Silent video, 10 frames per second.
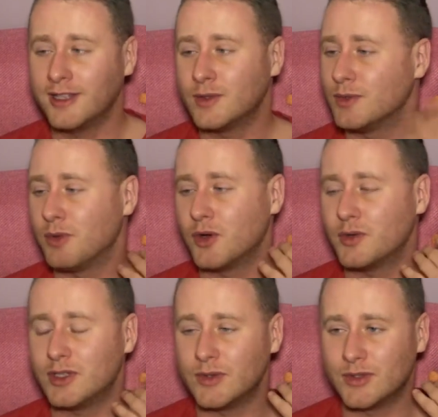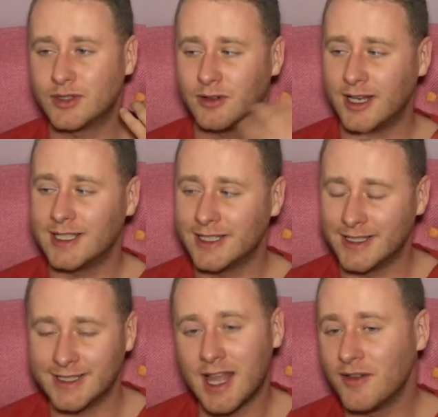This is a book which was created
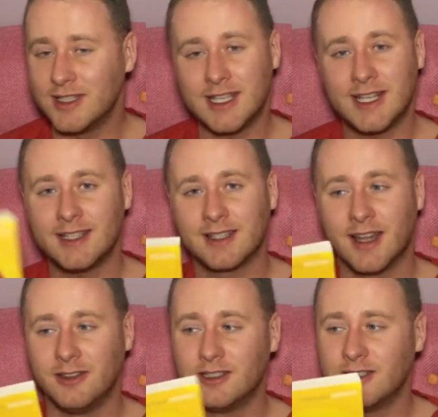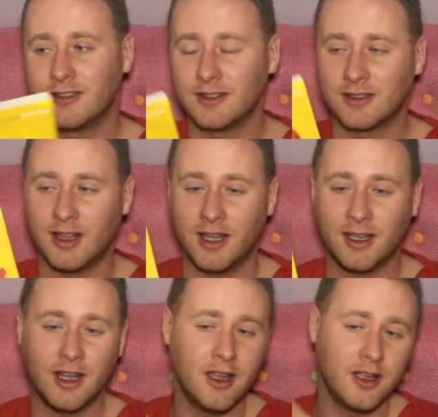in the 70s, and she's just like,